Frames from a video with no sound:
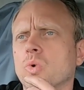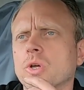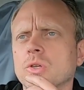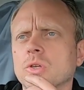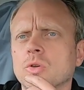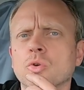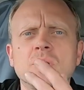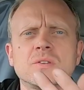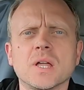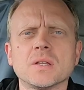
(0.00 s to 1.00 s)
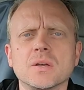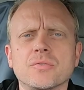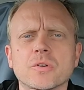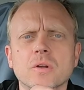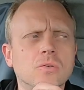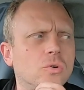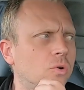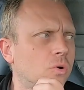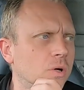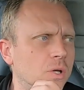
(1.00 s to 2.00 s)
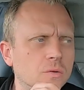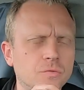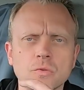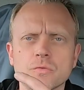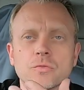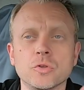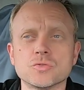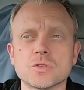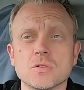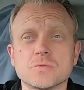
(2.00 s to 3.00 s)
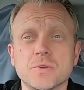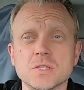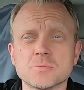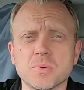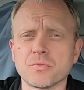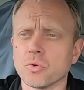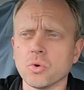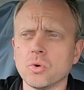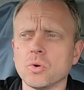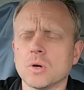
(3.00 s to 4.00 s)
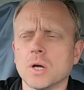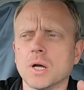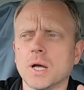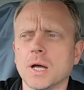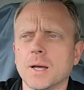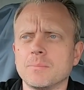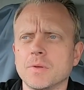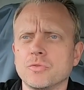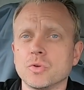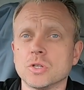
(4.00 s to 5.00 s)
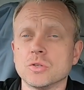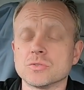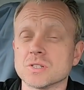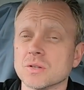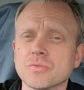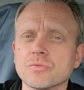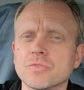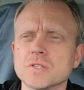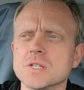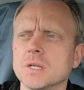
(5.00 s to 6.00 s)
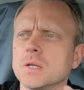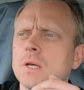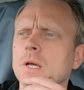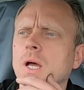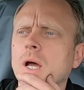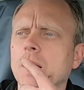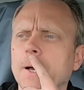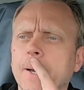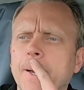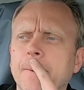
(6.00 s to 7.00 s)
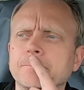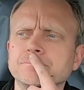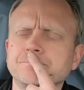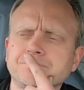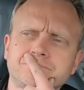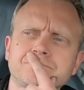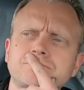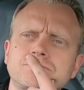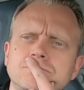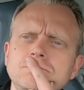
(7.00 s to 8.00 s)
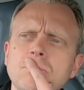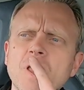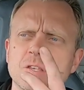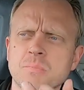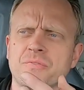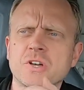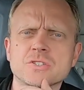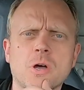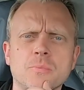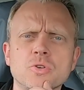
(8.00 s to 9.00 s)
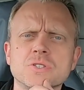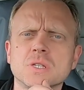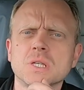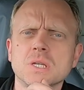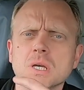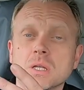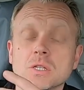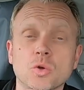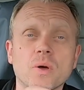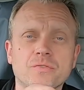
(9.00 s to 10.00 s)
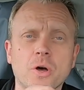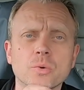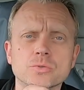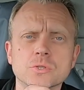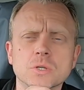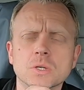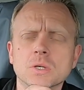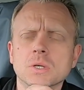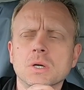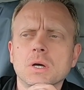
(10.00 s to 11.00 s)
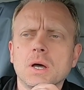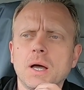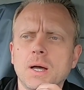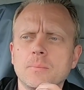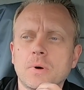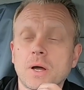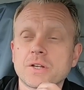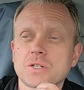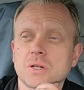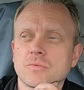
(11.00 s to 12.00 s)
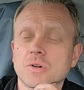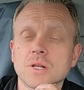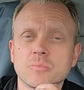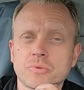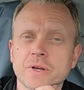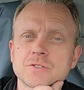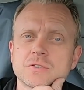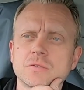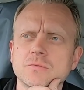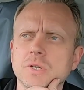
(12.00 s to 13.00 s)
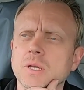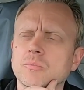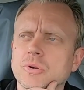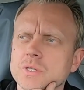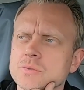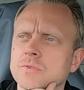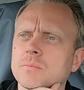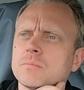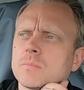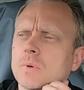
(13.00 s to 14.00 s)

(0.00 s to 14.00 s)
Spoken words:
you would have done different, or if you've used those fittings before, if you would have used a different fitting. It's my first time using the UFOs. I actually am really impressed with them.